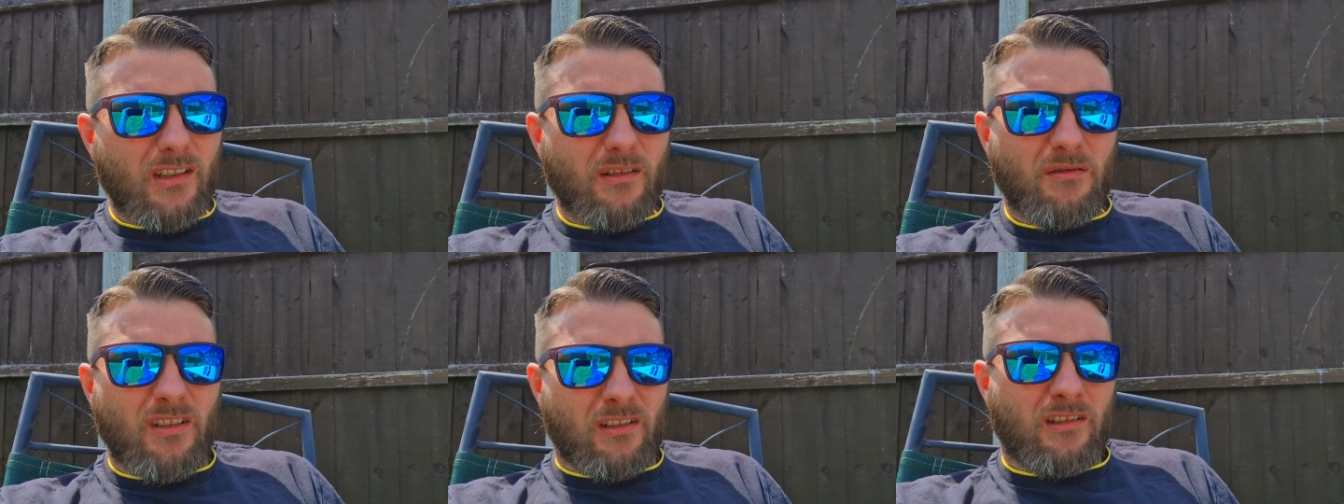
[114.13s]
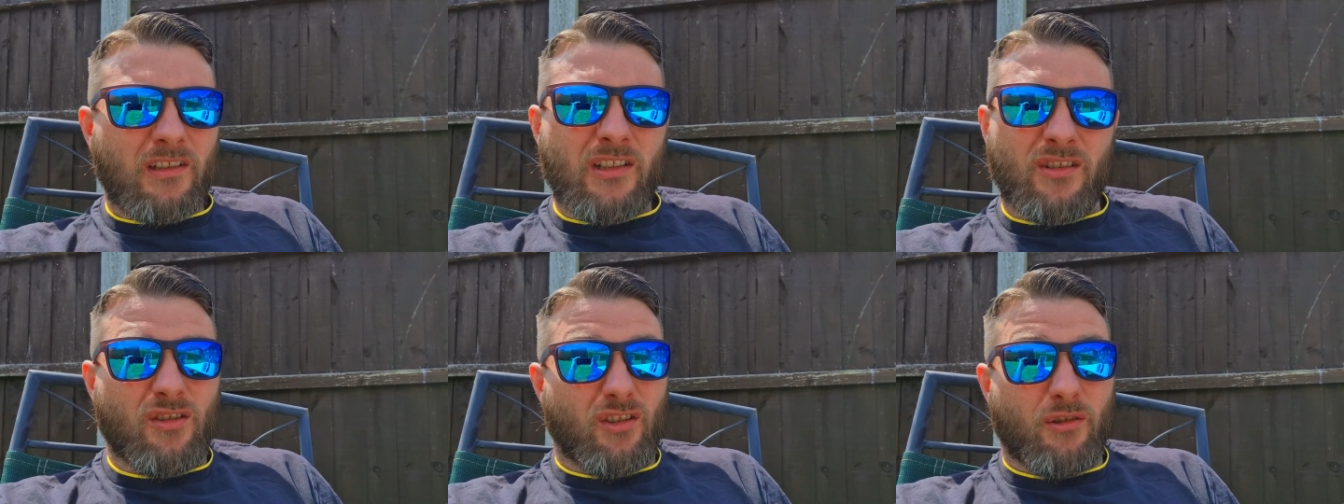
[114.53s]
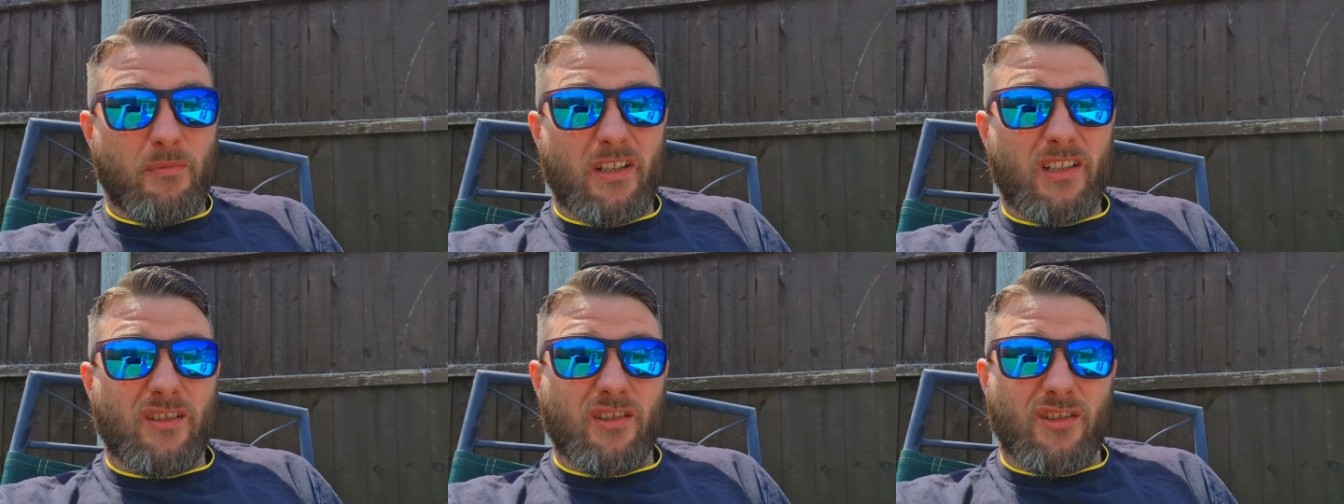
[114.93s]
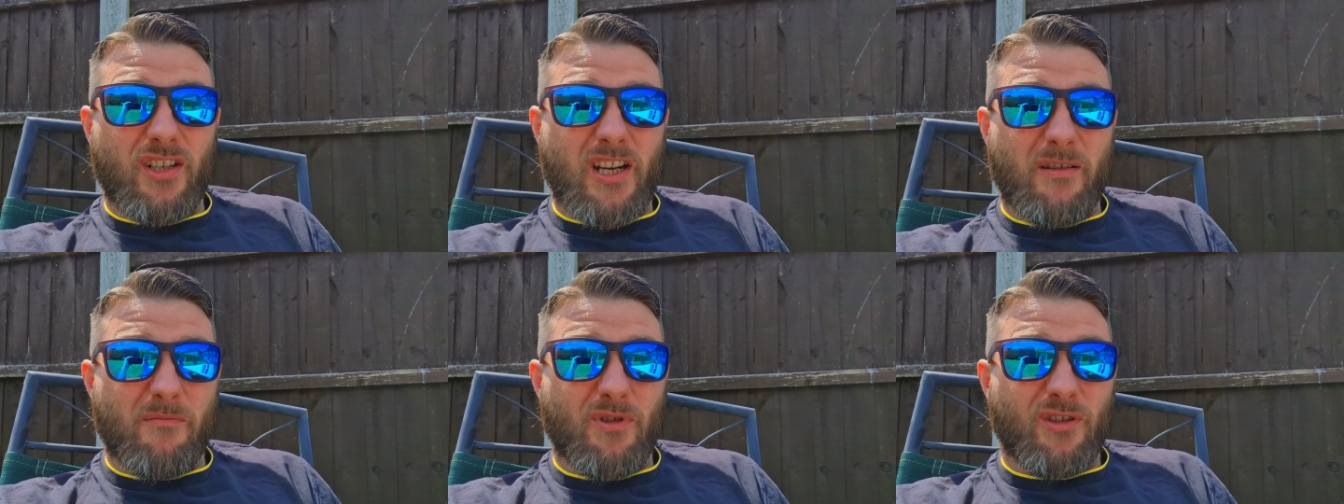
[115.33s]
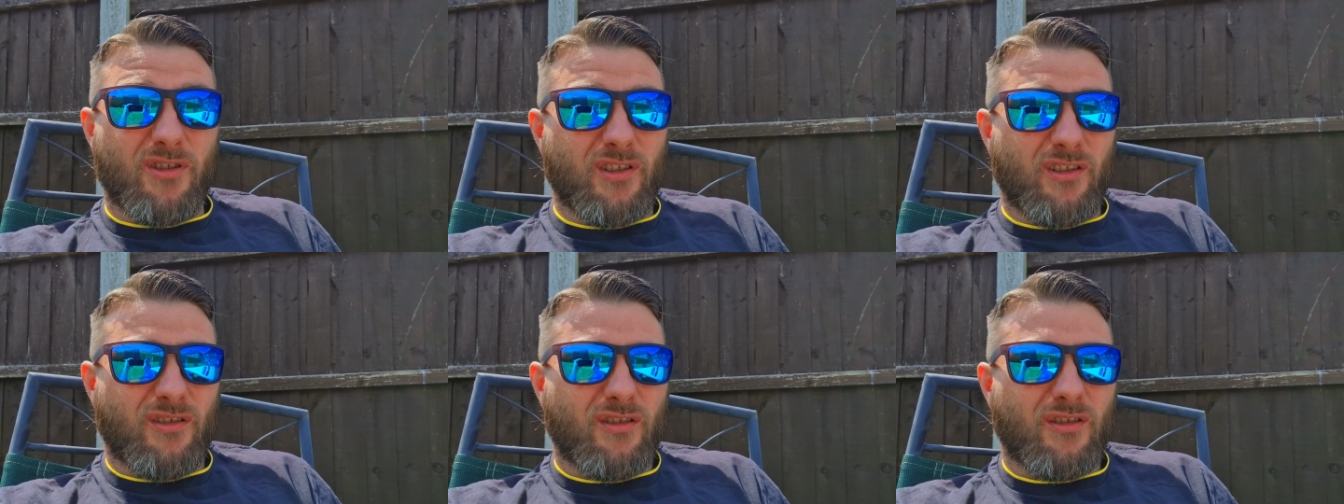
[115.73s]
well, it's not the biggest of chambers,
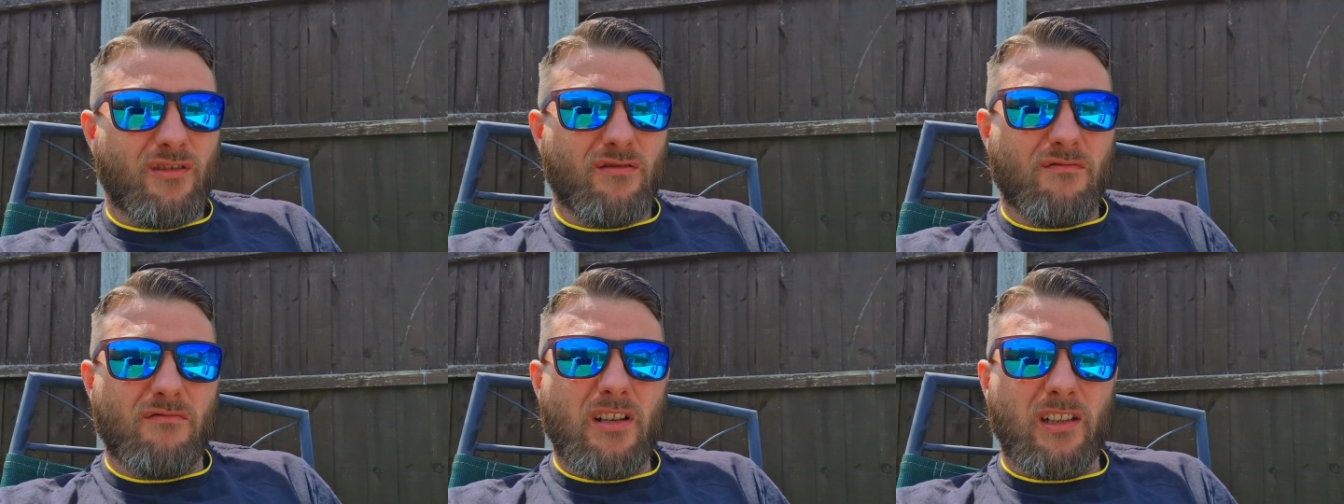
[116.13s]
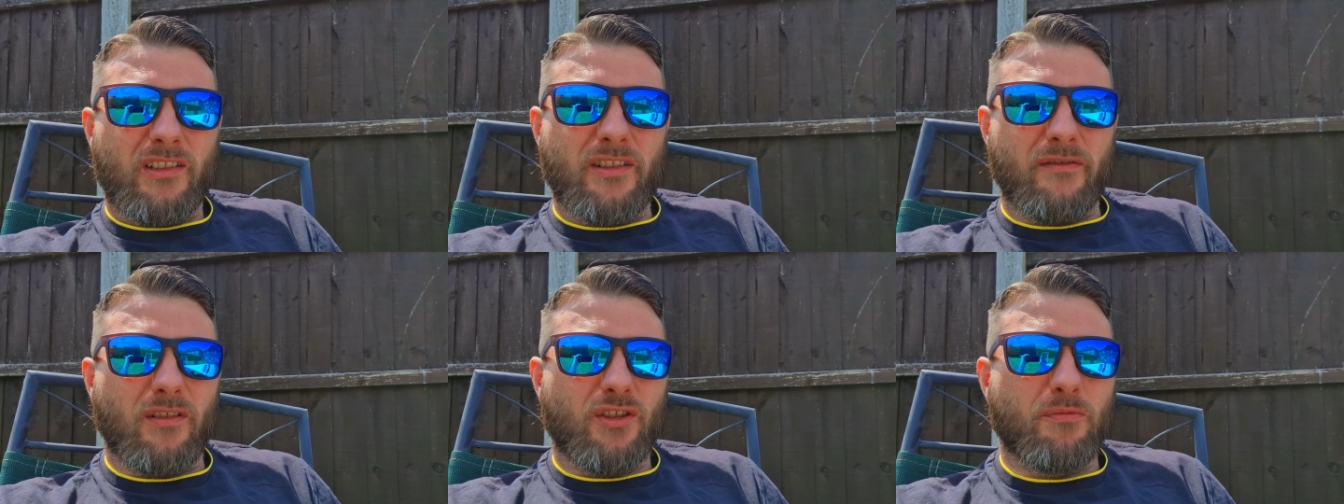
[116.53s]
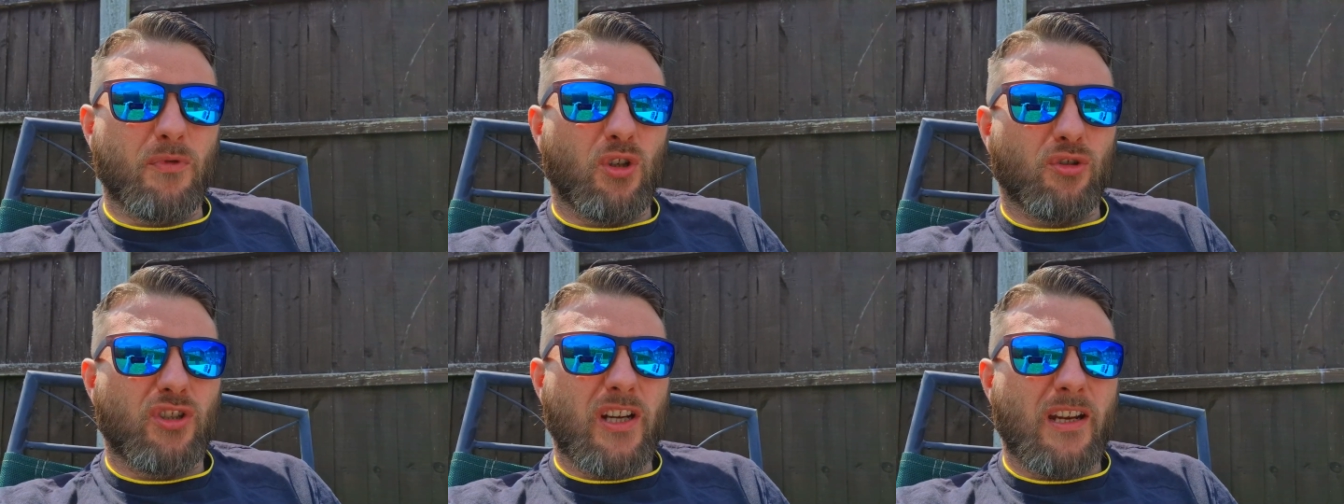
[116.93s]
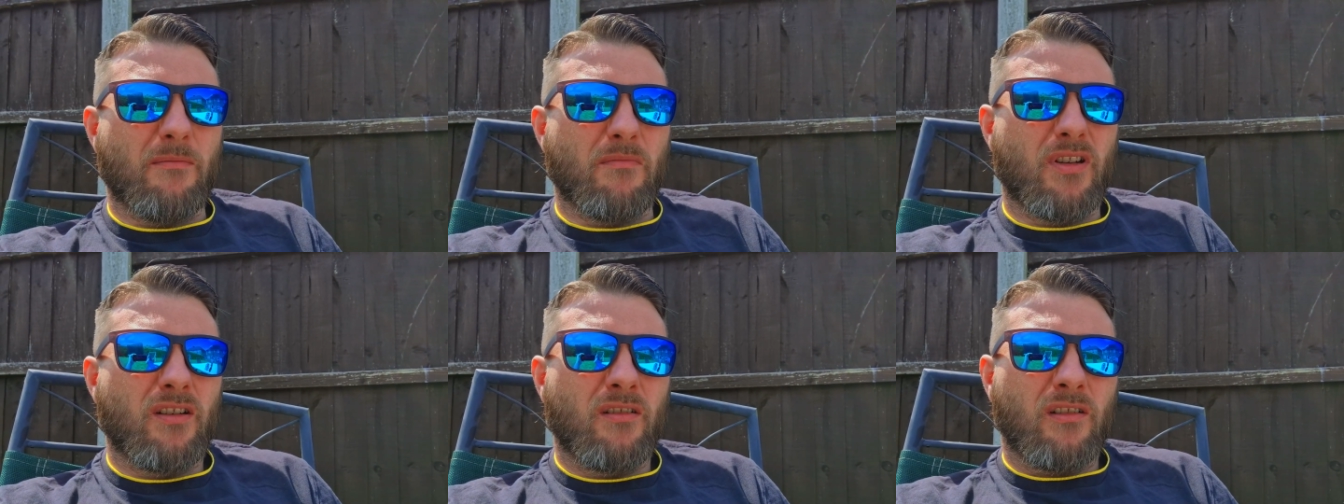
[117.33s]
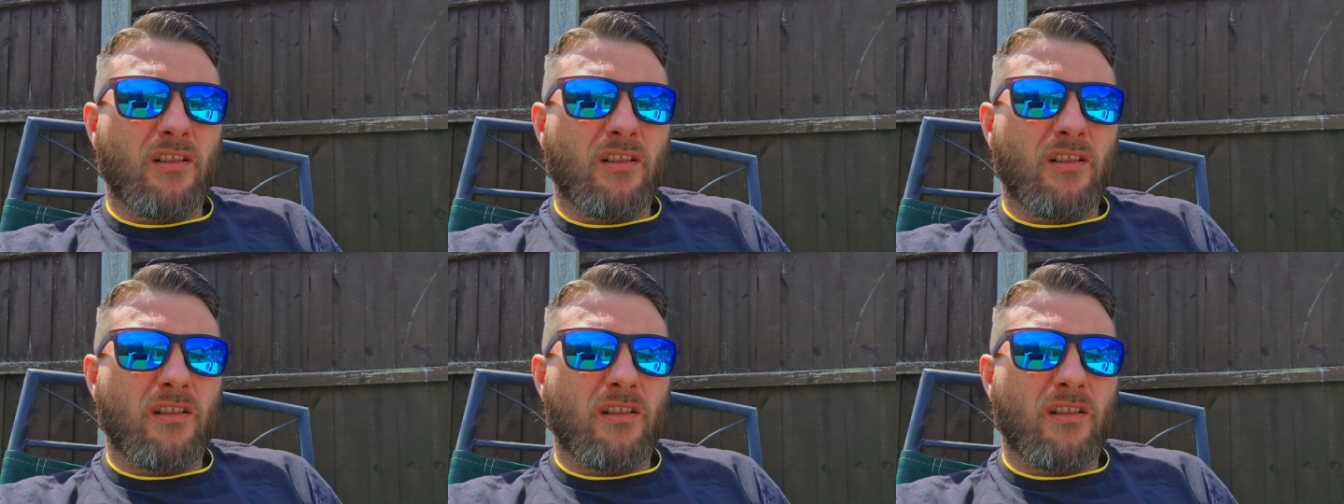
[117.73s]
it's a relatively small chamber.